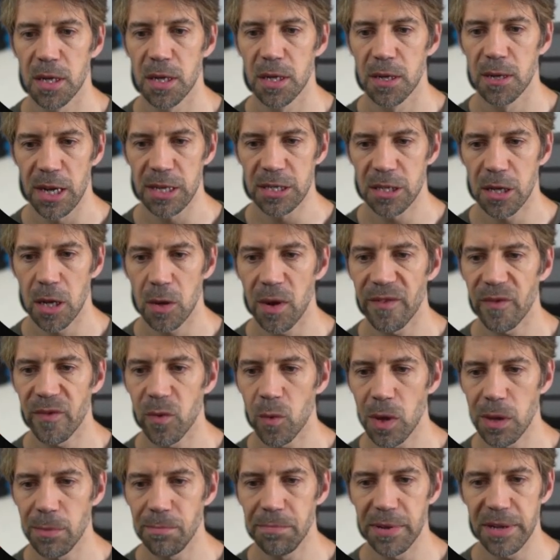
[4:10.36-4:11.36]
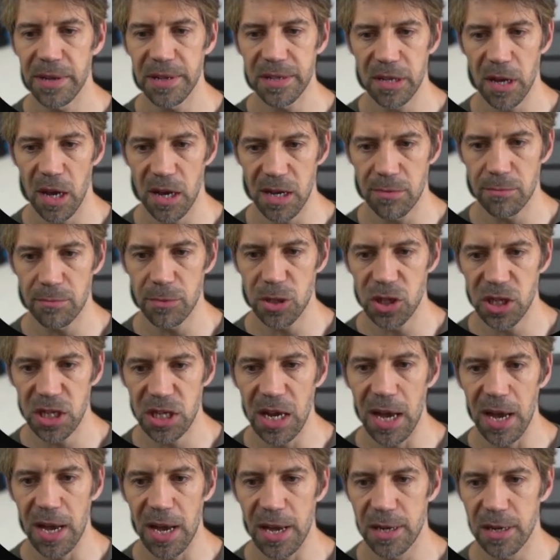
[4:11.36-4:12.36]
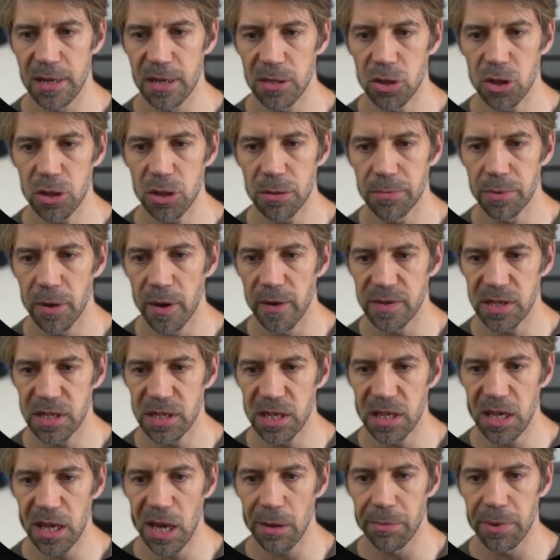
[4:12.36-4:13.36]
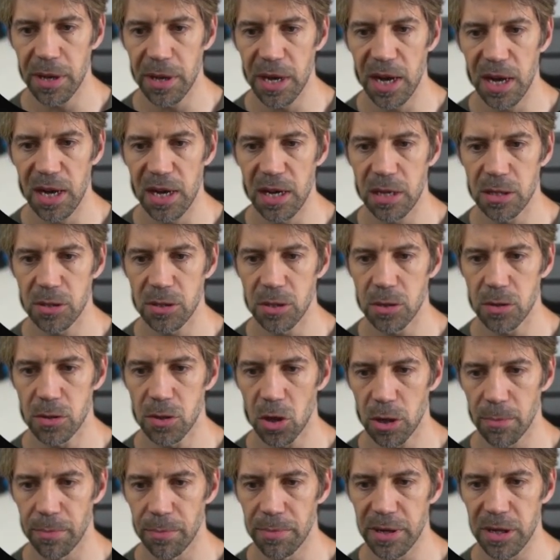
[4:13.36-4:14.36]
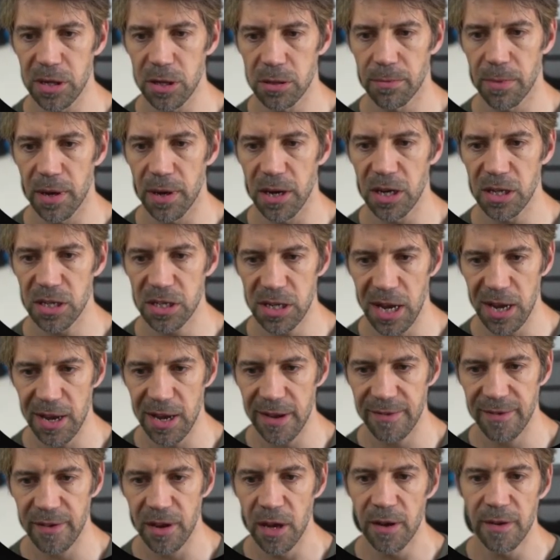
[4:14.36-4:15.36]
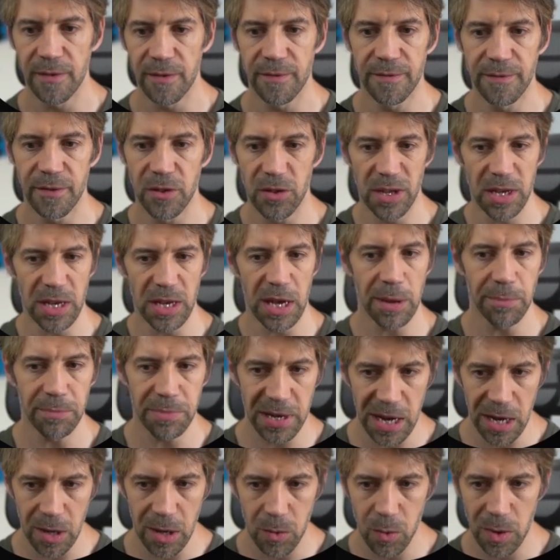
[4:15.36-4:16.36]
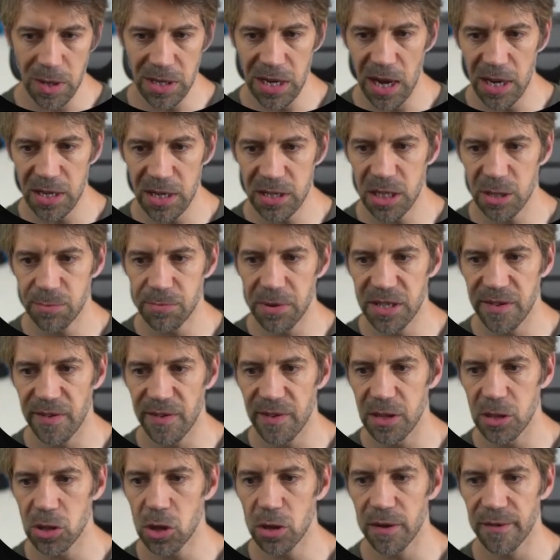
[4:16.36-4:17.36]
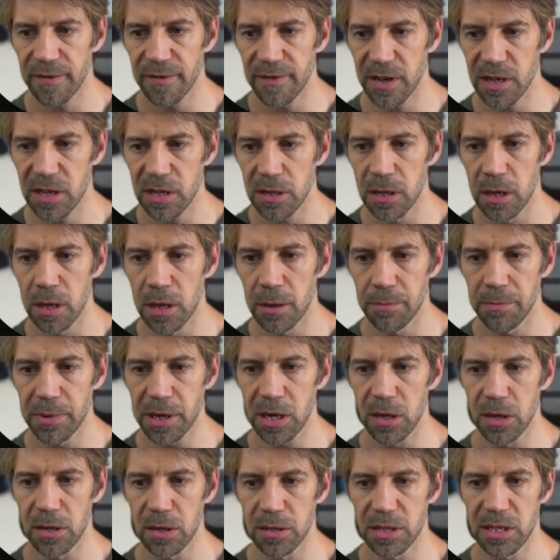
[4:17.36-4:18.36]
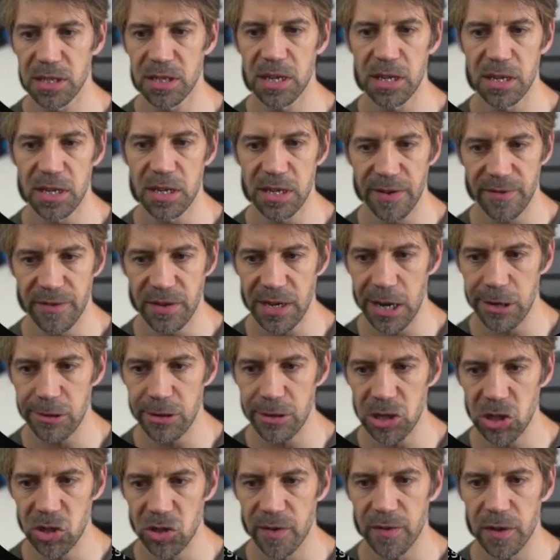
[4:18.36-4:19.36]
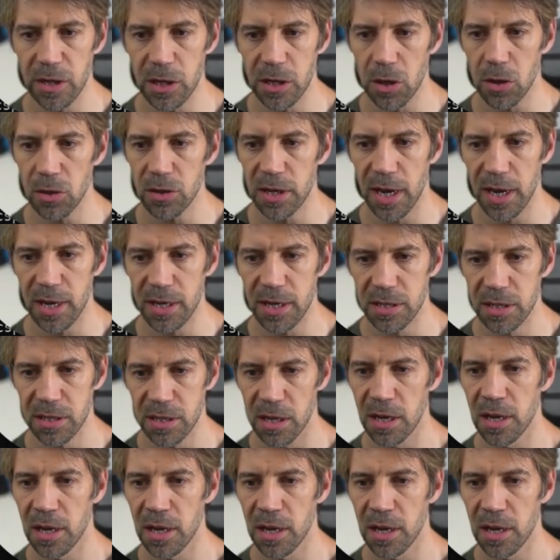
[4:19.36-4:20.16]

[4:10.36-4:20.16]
So if we build our image again, jump over to the API, do Docker build -f. For the API, we had to specify the Docker file because it's in a different directory of the context.